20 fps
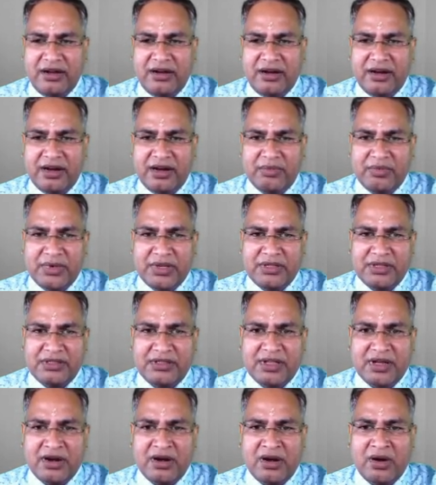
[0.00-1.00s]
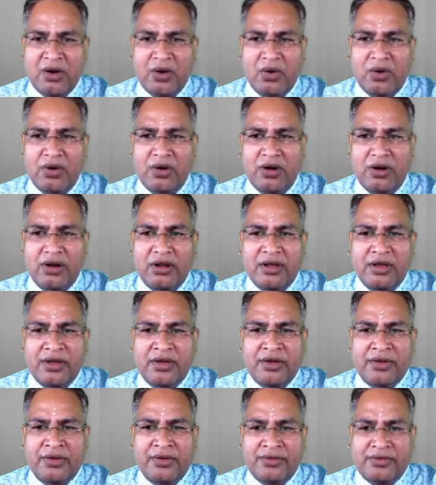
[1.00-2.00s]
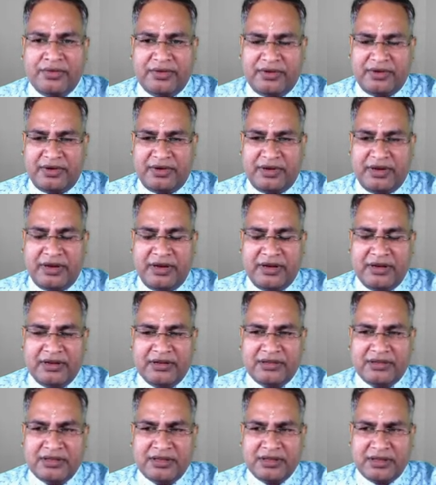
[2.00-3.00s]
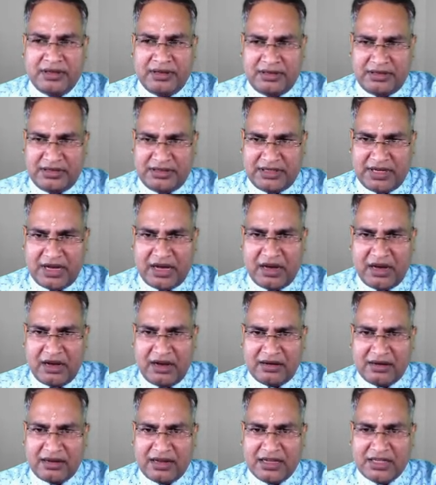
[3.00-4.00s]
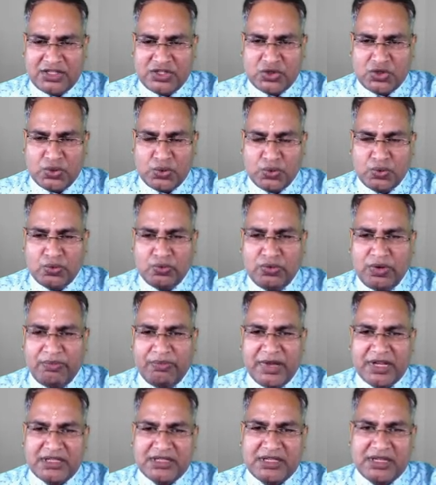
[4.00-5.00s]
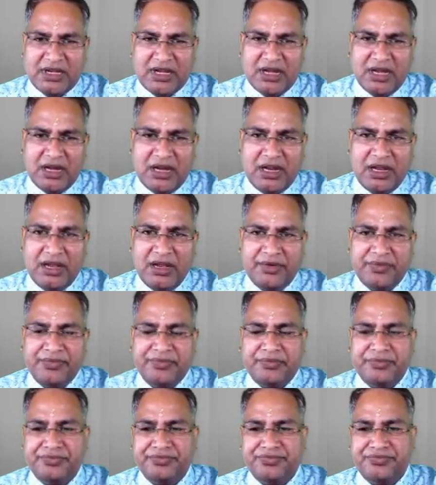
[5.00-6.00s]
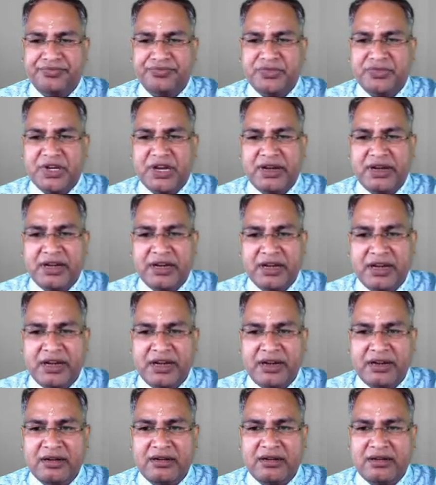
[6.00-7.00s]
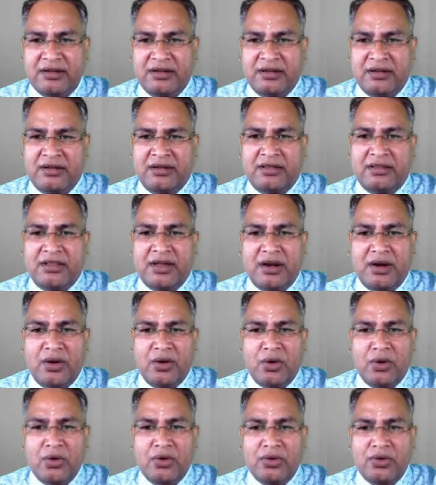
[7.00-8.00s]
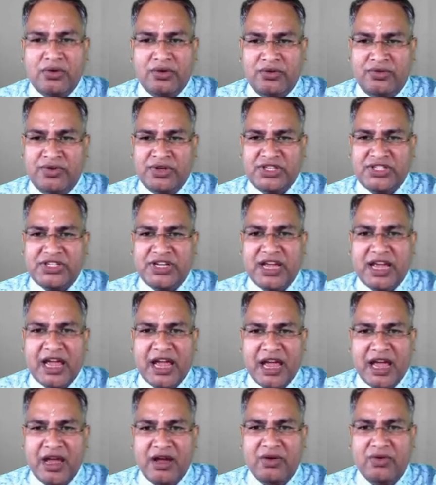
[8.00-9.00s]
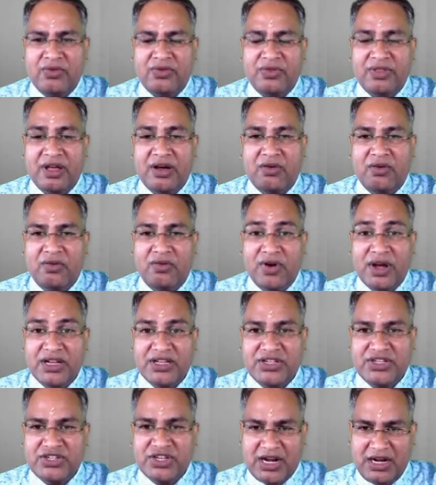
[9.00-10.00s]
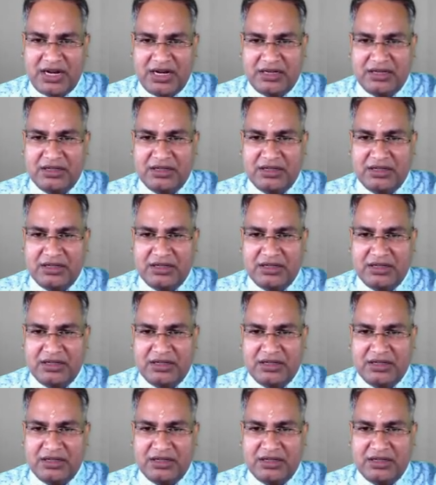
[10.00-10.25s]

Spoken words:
It means the node in second case 2 we basically delete the node which have the one child,